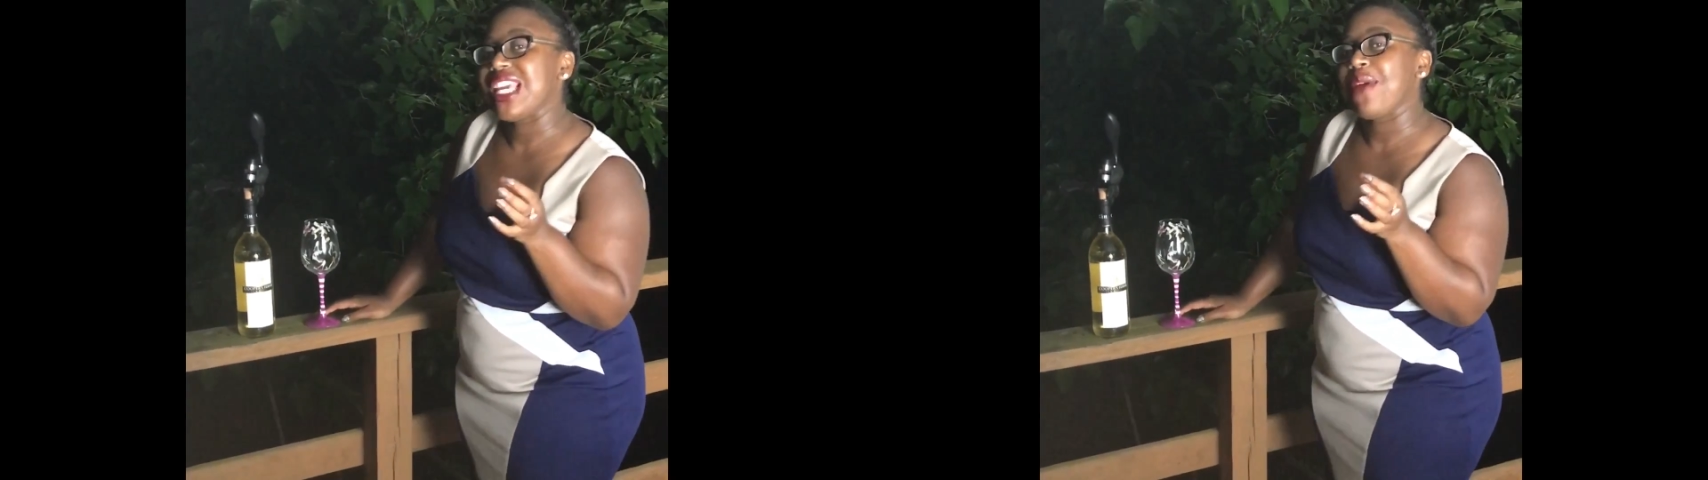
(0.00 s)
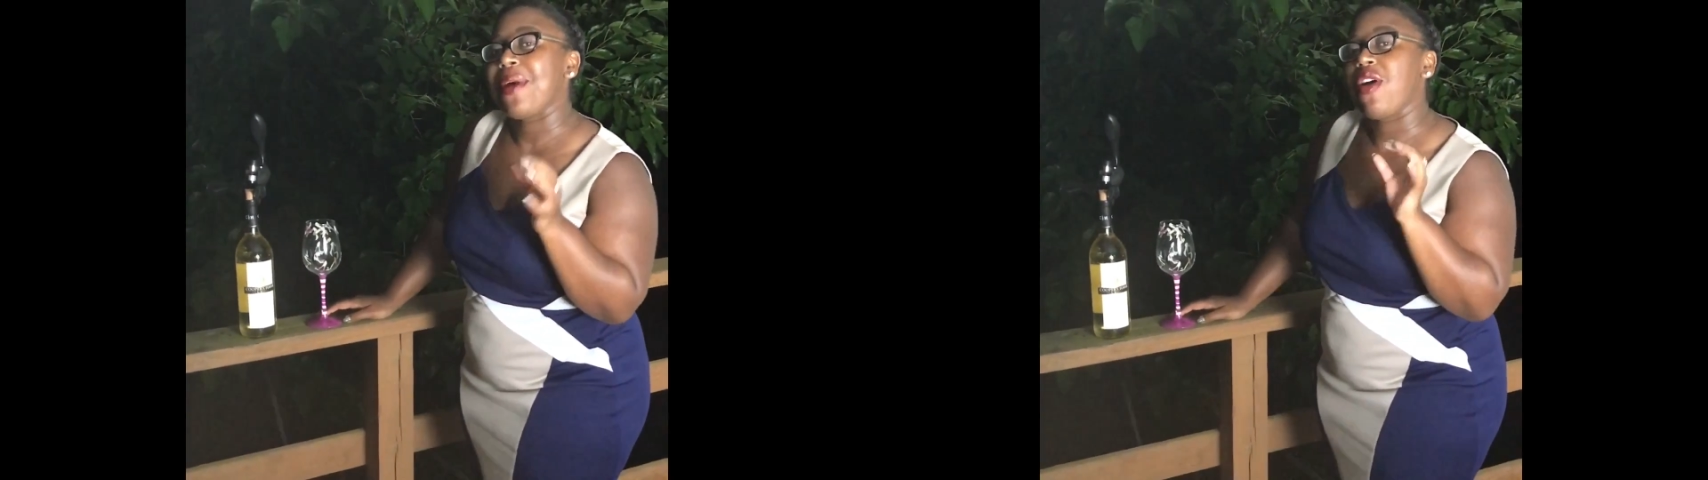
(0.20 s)

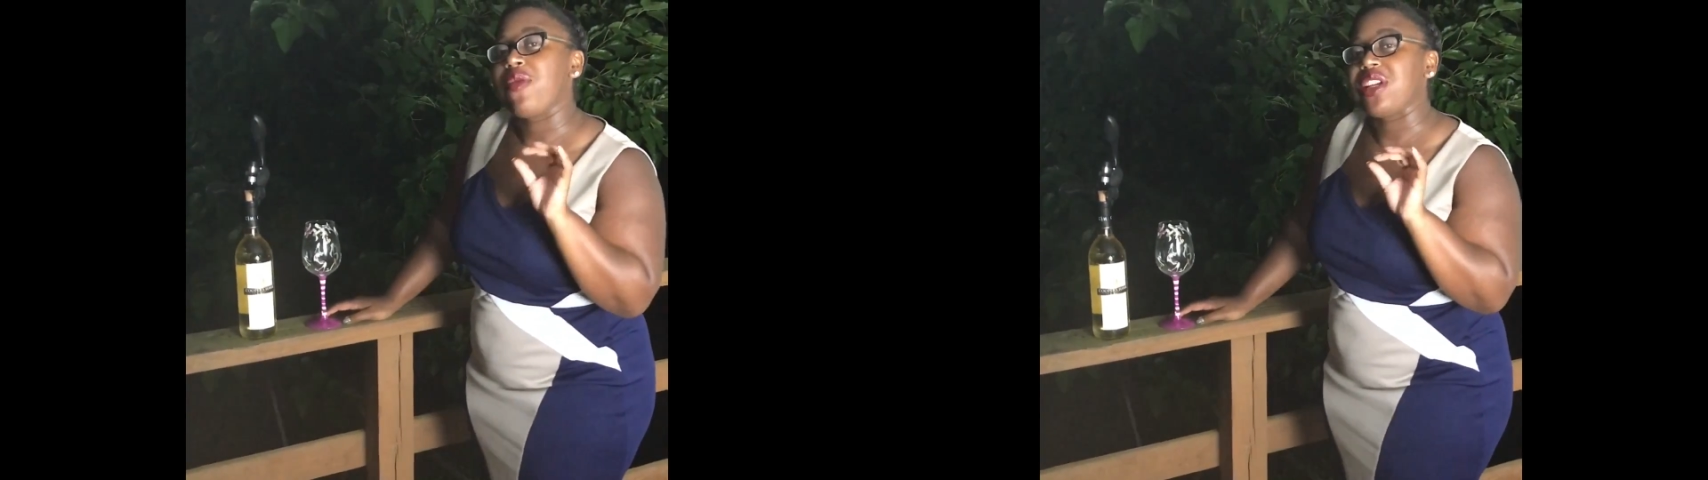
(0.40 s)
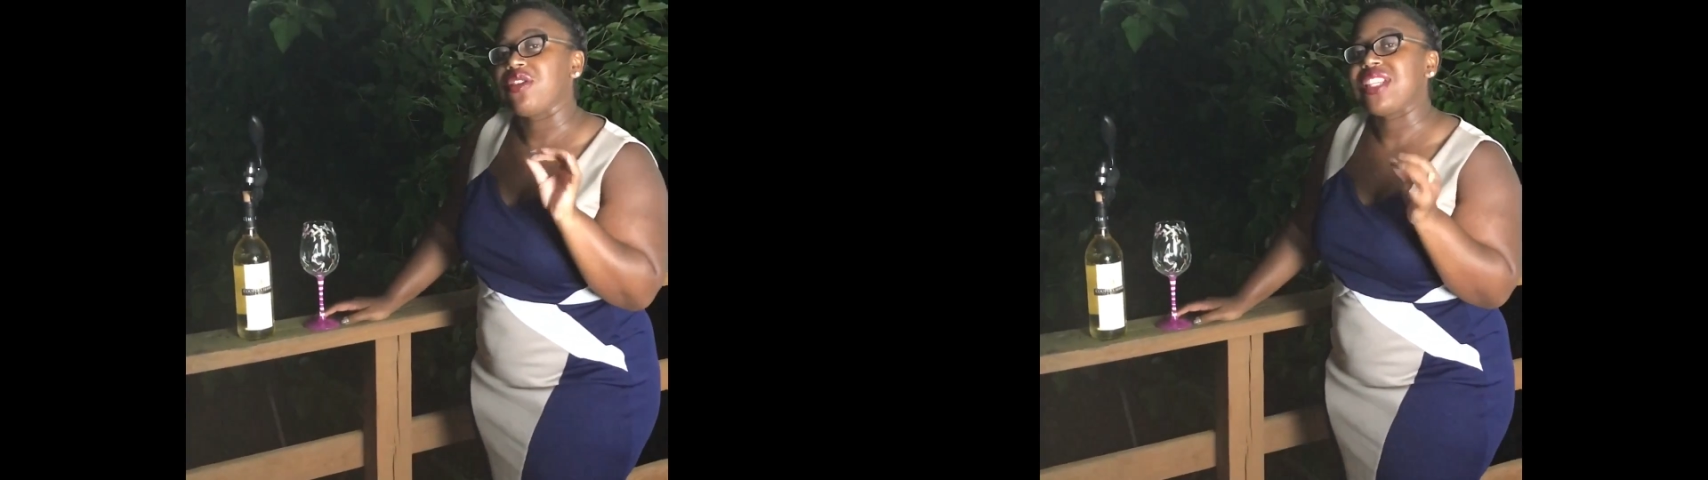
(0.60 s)
think about
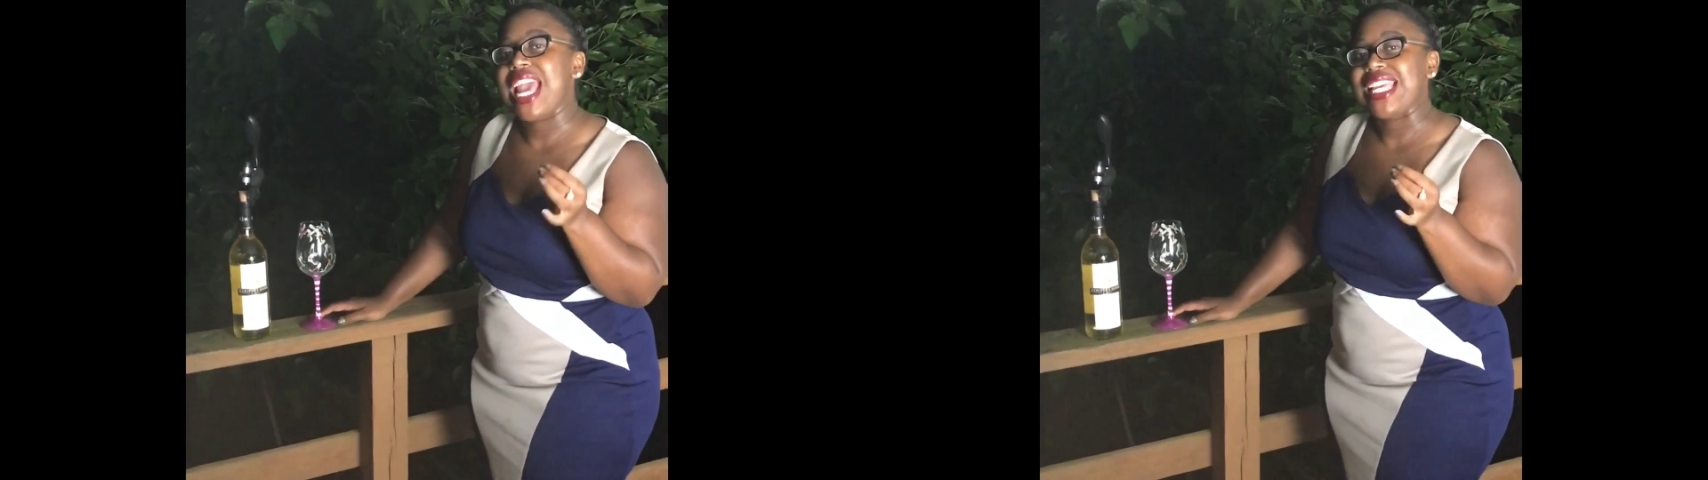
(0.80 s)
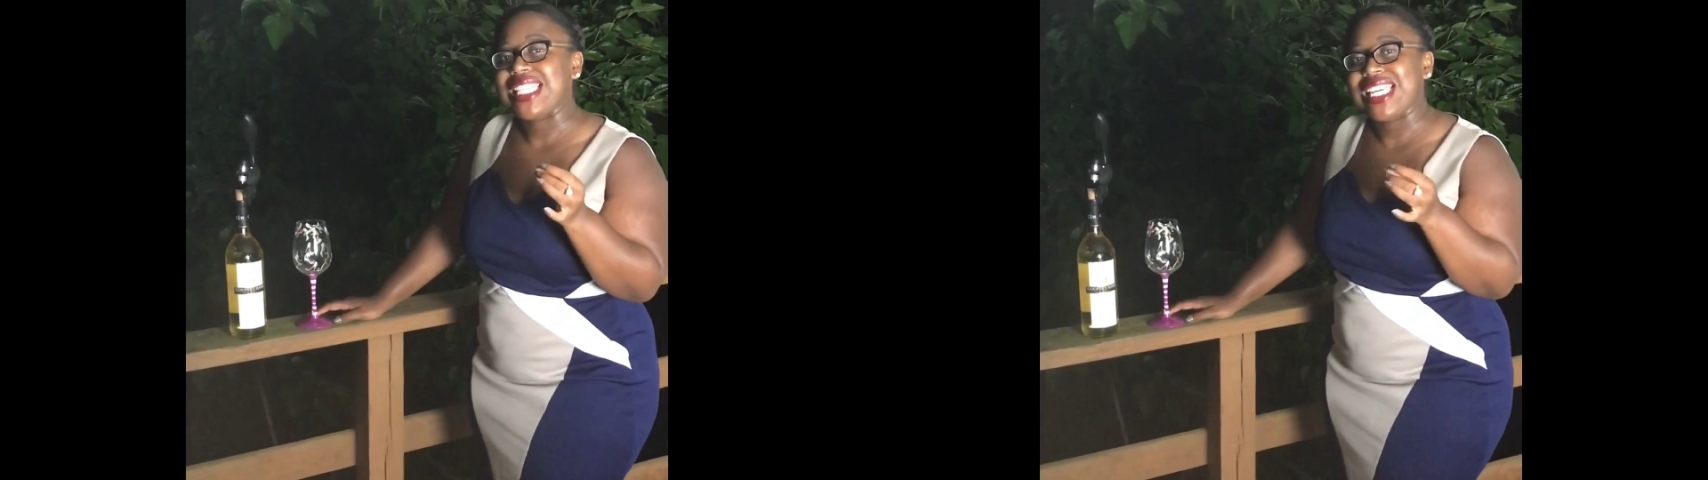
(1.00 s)
when you're
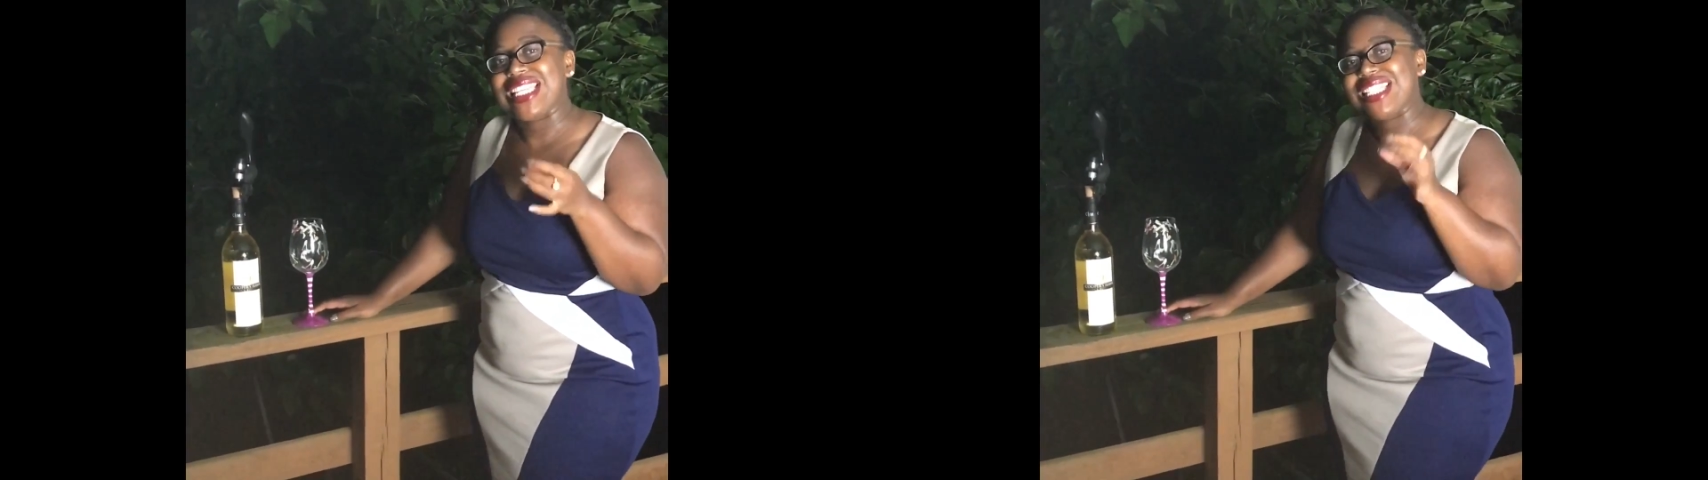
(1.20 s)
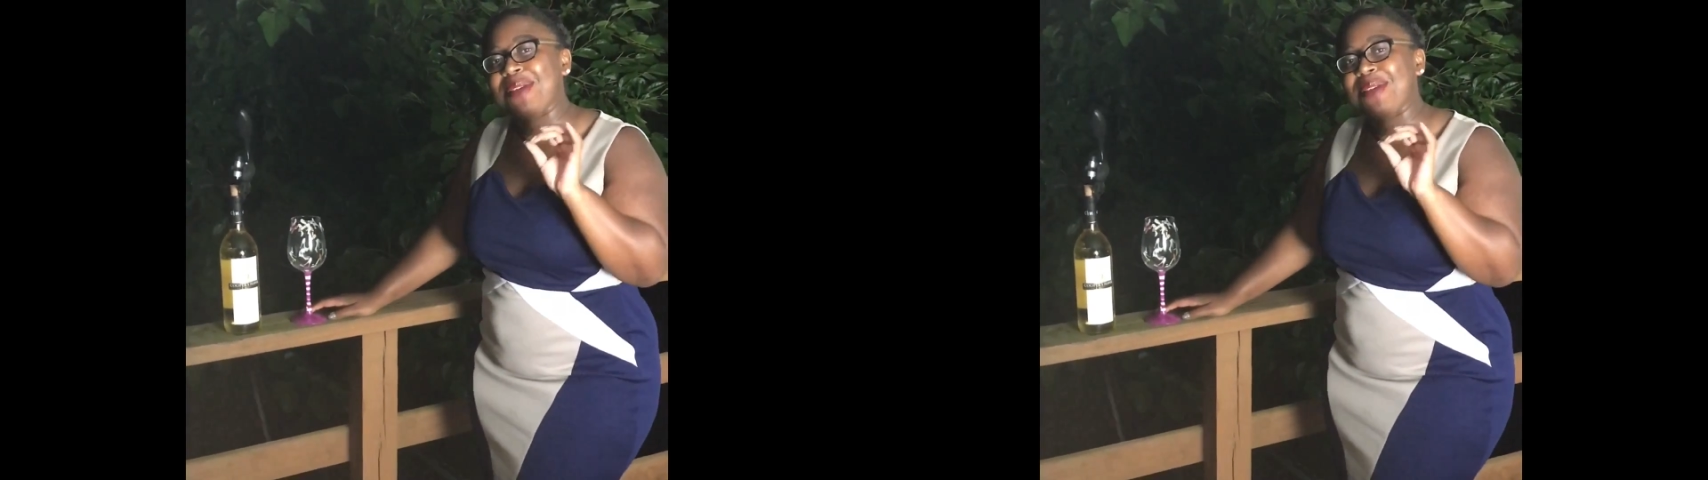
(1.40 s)
tasting it,